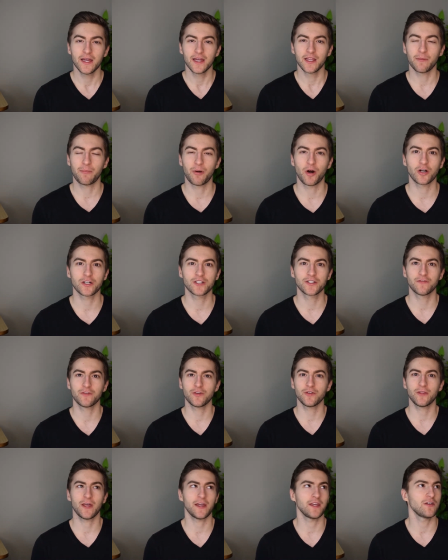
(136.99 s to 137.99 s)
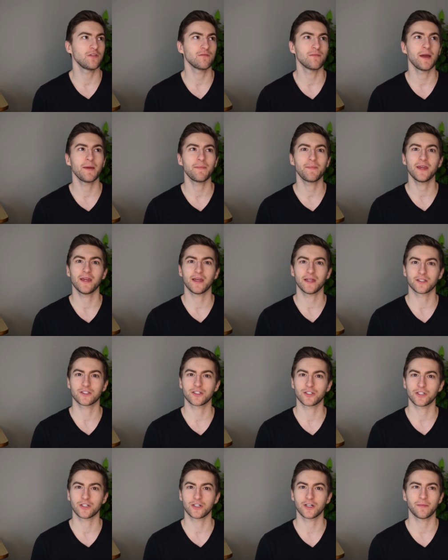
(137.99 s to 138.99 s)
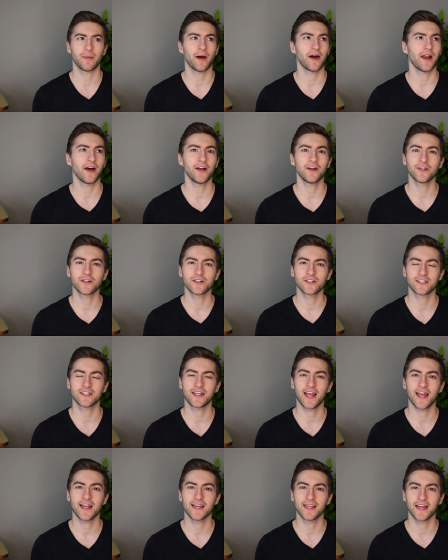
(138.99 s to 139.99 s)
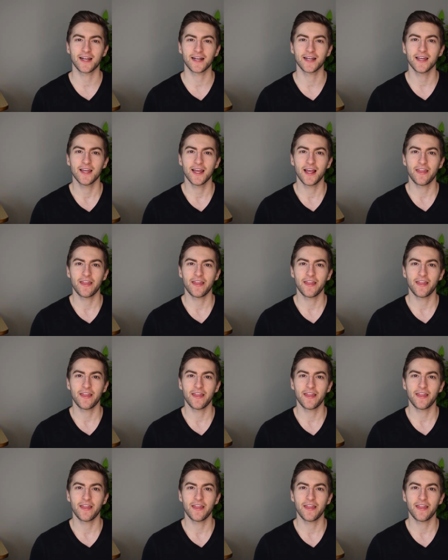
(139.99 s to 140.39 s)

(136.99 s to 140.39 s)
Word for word: the parts of you that you might be insecure about, understanding